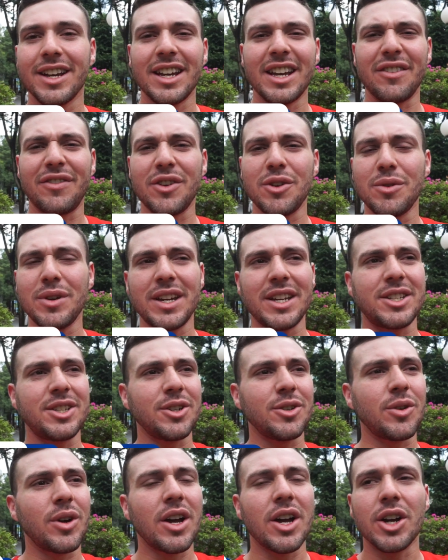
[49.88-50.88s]
if you need
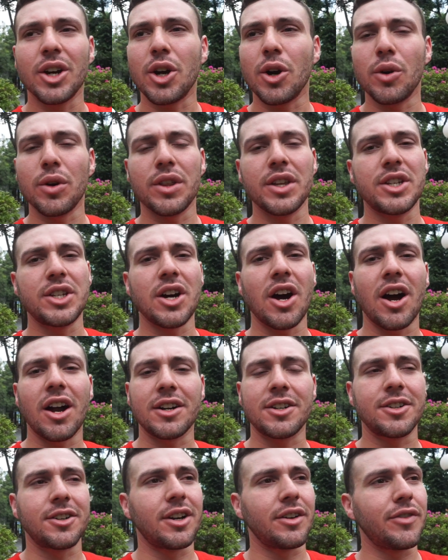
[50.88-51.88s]
to go to the
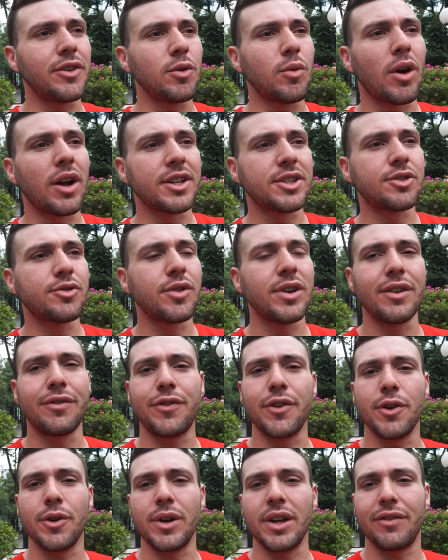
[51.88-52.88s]
doctor, if you want street
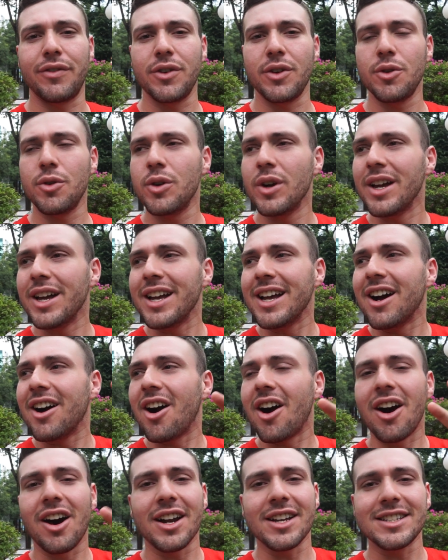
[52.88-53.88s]
food, if you
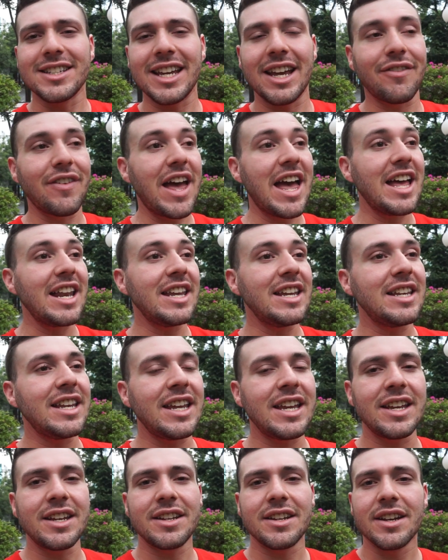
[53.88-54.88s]
honestly have any
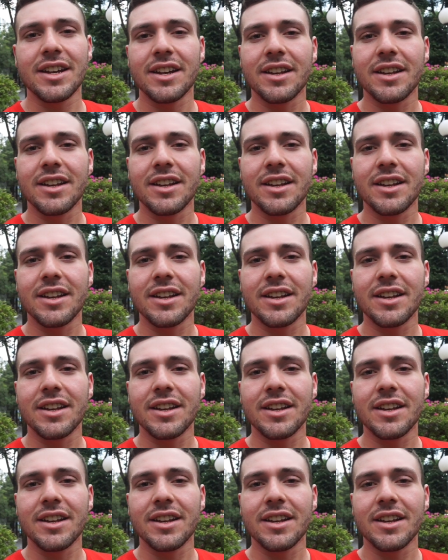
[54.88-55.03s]
need,